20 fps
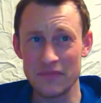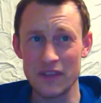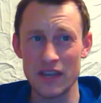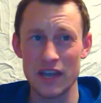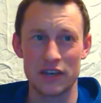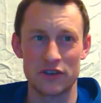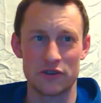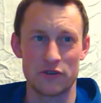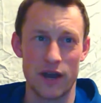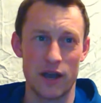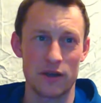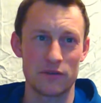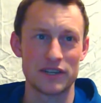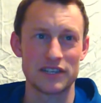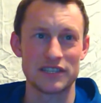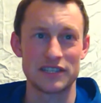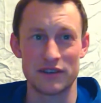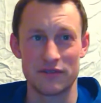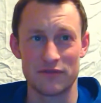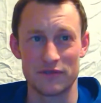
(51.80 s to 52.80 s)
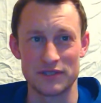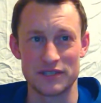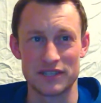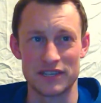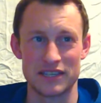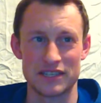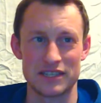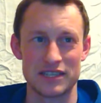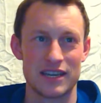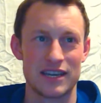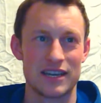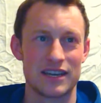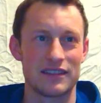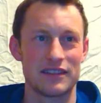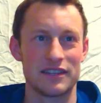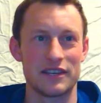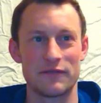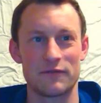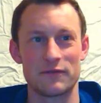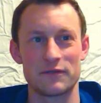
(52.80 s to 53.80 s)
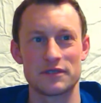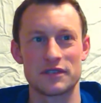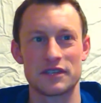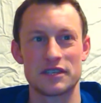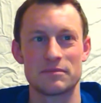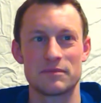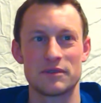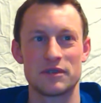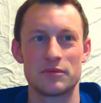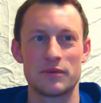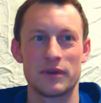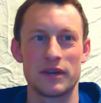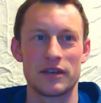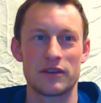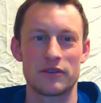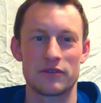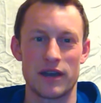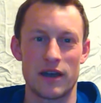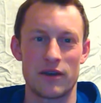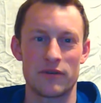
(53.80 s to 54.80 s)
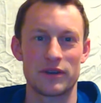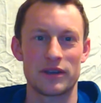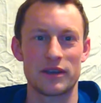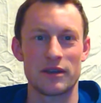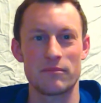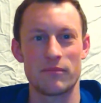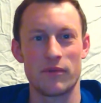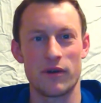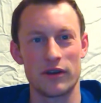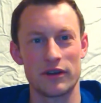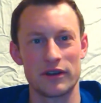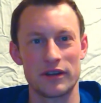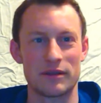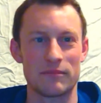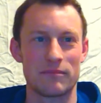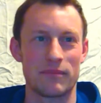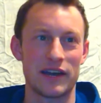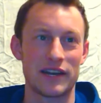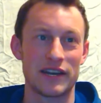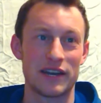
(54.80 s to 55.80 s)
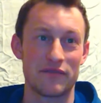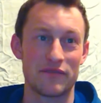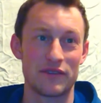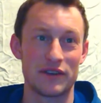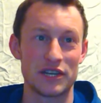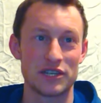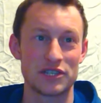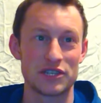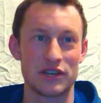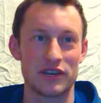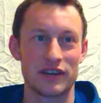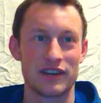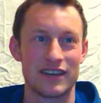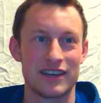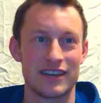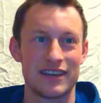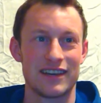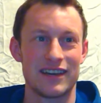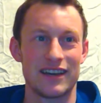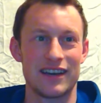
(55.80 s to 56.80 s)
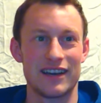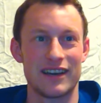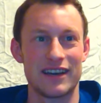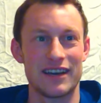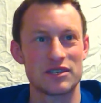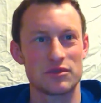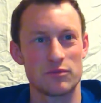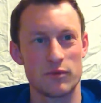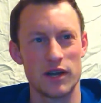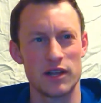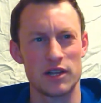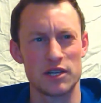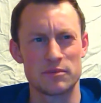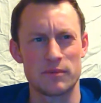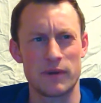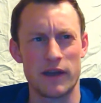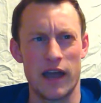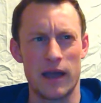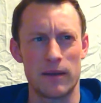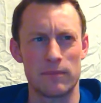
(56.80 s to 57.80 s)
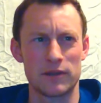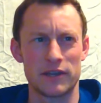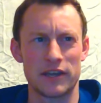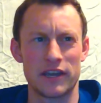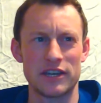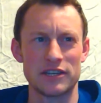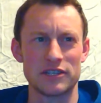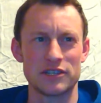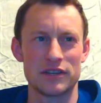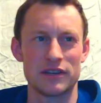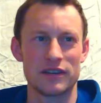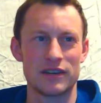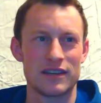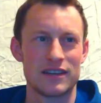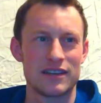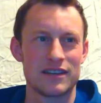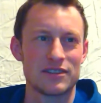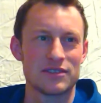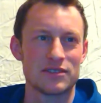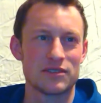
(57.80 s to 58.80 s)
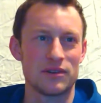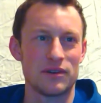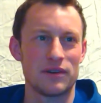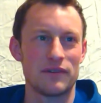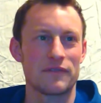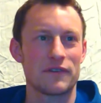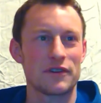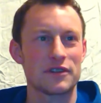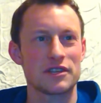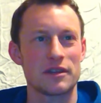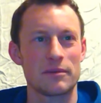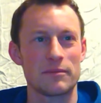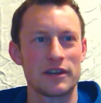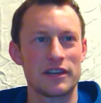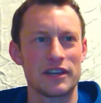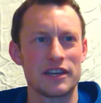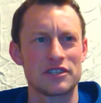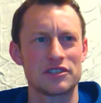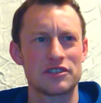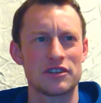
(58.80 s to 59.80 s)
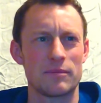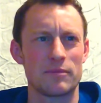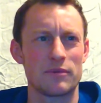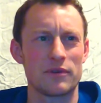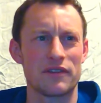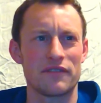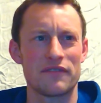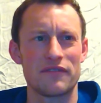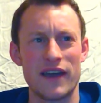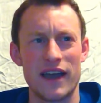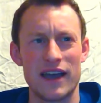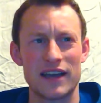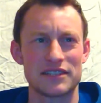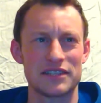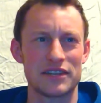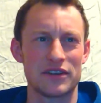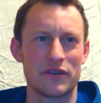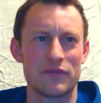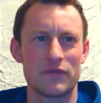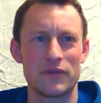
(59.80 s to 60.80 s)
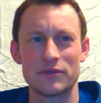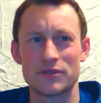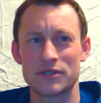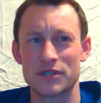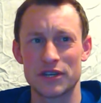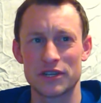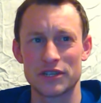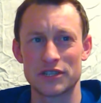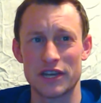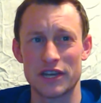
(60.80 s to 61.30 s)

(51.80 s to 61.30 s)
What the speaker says: and grounding differences, the differences between grounding and bonding by definition, as well as by application. So first I'm going to hit you up with a fact here. If you search